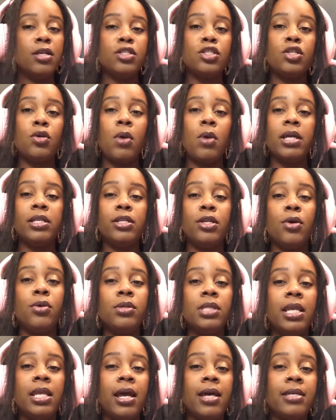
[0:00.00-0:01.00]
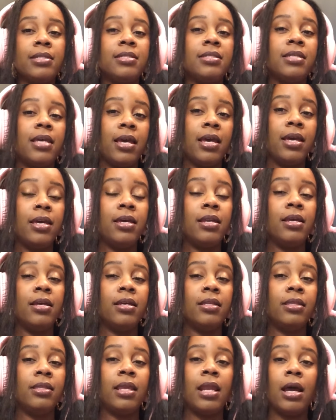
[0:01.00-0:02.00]
So I know that I said
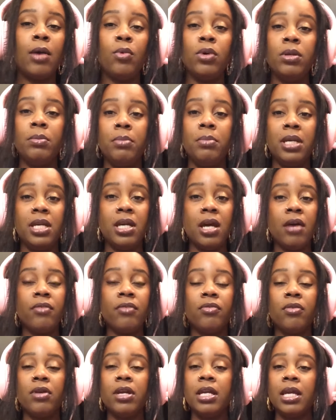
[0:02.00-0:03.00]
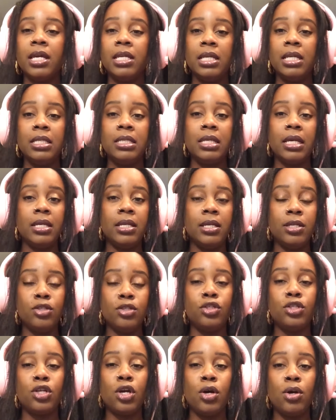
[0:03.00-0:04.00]
that I wouldn't be covering any dating
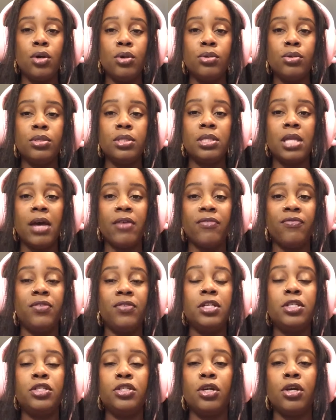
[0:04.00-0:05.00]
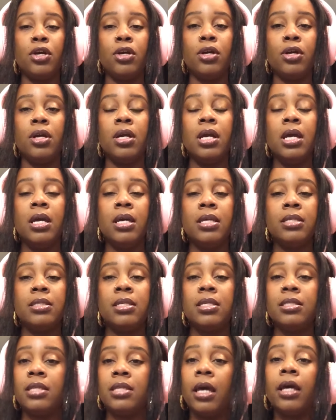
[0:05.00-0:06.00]
shows that feature
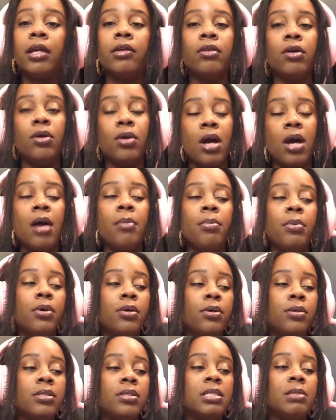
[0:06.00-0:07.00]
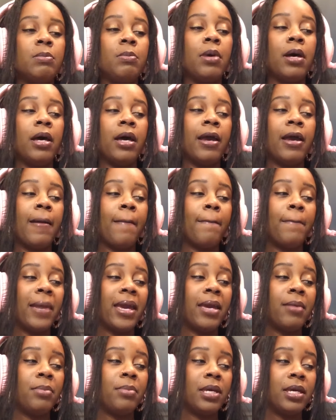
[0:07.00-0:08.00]
cis hetero couples, but
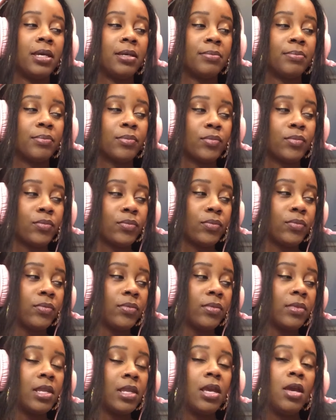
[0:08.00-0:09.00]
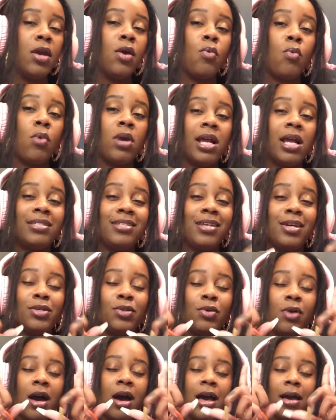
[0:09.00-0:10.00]
baby, when I tell
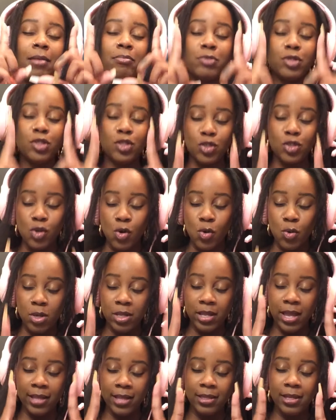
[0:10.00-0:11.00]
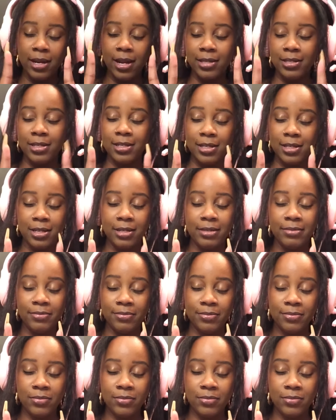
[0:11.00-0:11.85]
you I am so glad that I did